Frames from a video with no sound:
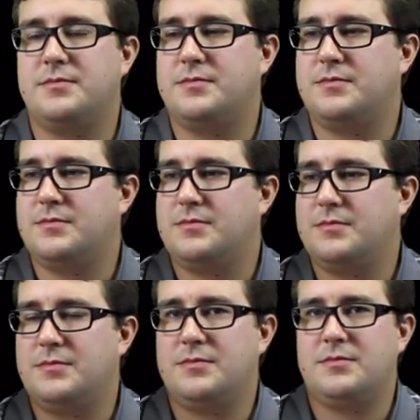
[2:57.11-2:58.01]

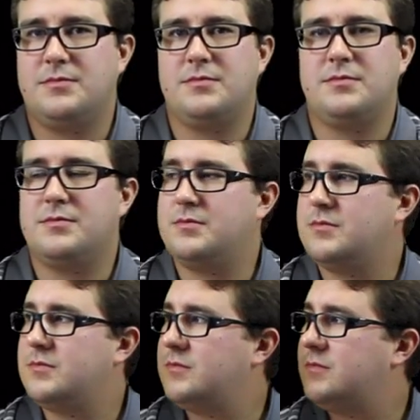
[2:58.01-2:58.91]

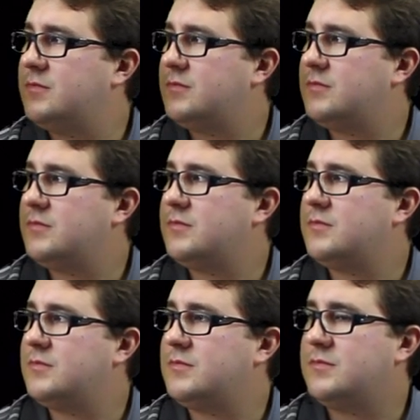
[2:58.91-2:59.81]

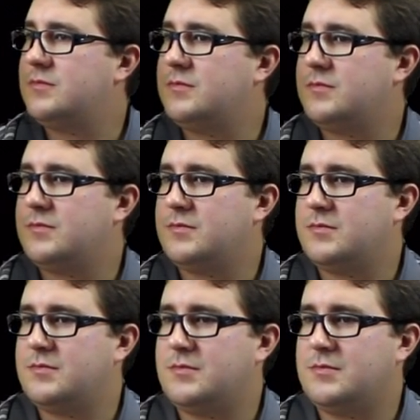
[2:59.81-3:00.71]

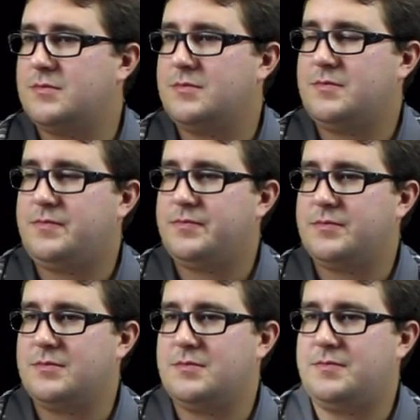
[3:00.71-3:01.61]

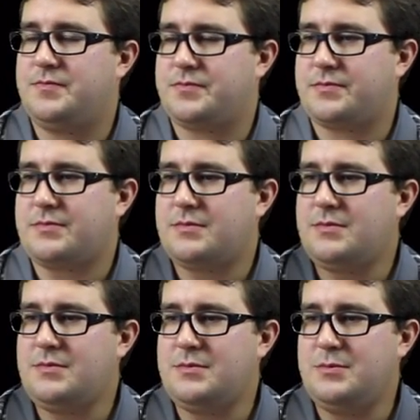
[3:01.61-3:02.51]

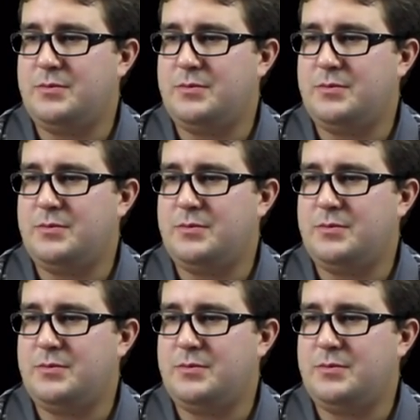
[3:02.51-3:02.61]
This person isn't speaking.